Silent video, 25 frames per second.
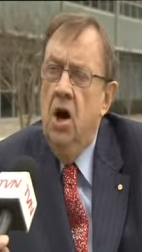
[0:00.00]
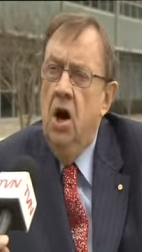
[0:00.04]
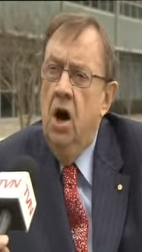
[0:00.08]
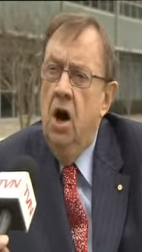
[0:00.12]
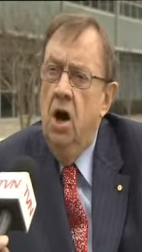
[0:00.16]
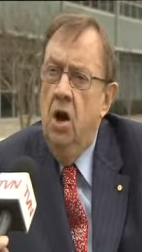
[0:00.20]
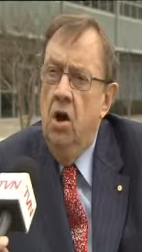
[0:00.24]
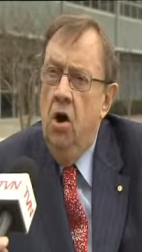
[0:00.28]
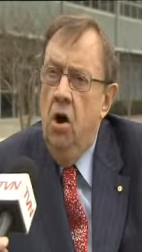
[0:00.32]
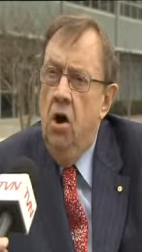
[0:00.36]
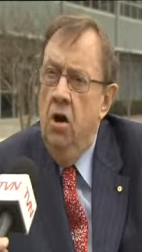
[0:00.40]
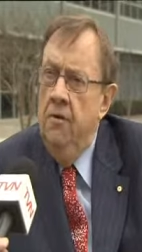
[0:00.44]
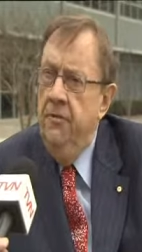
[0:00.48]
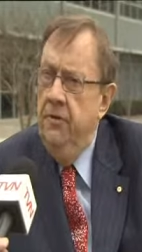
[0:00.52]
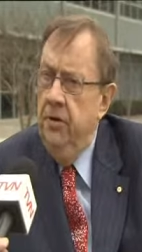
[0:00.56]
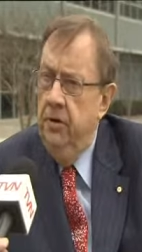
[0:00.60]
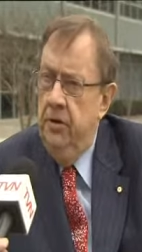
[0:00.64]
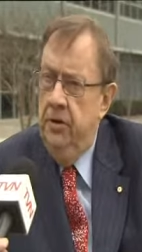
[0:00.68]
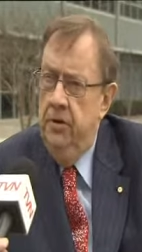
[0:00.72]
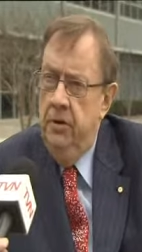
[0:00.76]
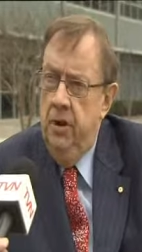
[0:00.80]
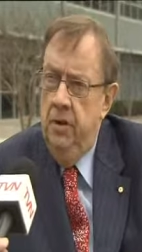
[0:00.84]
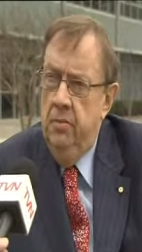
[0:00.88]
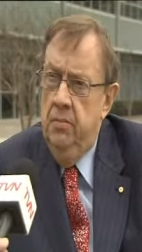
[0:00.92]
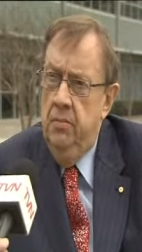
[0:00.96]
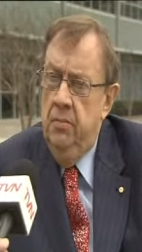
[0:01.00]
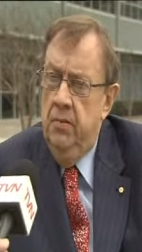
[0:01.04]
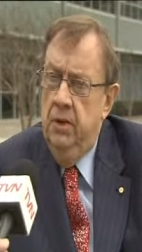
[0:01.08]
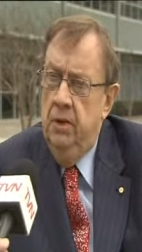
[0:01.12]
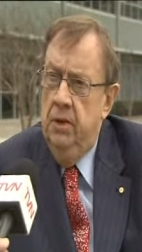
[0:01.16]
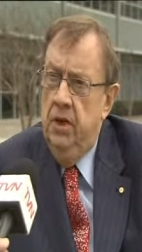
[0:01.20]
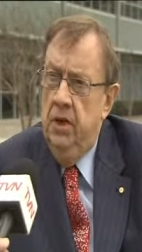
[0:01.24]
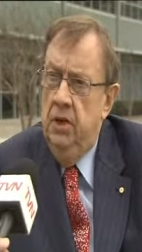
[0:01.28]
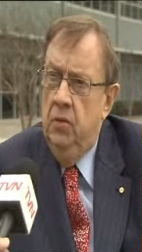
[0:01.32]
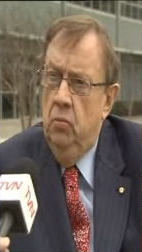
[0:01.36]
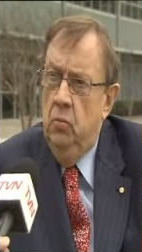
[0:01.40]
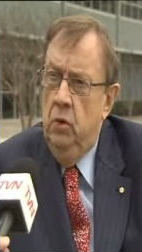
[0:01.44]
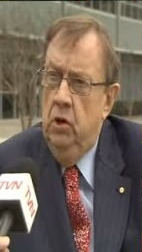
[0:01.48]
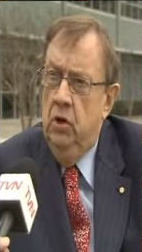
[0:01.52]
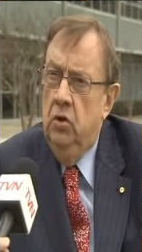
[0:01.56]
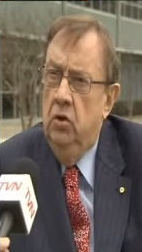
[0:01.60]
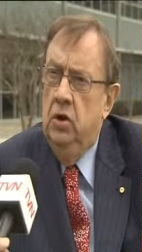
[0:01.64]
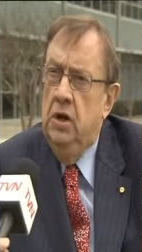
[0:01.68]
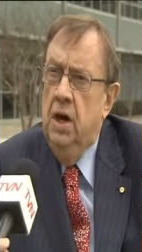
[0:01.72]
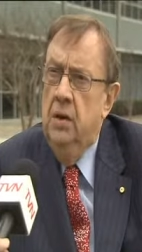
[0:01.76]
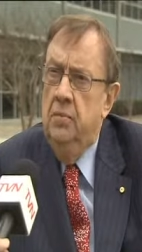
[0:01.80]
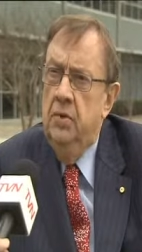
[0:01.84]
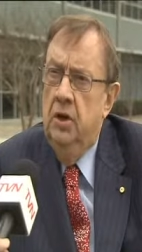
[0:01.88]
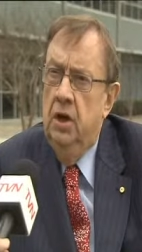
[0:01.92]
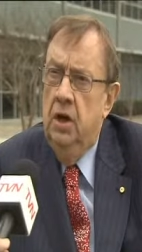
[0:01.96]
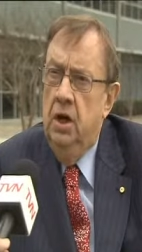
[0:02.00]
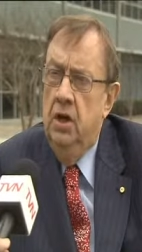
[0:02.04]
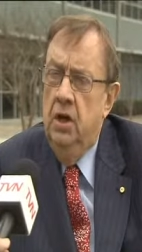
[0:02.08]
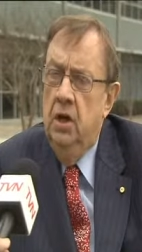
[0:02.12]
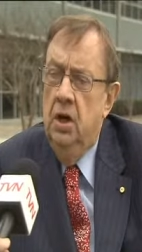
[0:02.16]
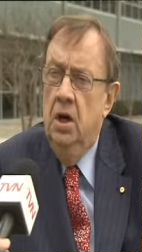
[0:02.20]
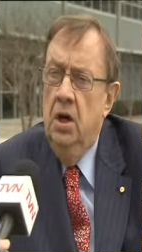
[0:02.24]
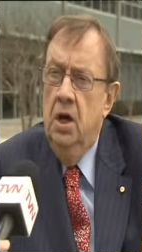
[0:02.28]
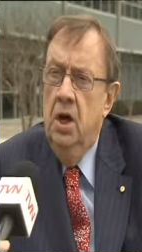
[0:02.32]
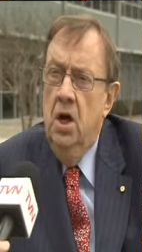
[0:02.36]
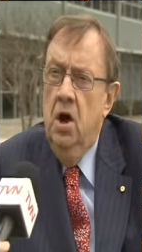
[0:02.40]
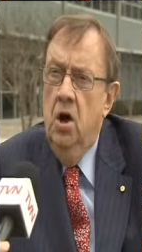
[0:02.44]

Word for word: I offered them that we could come together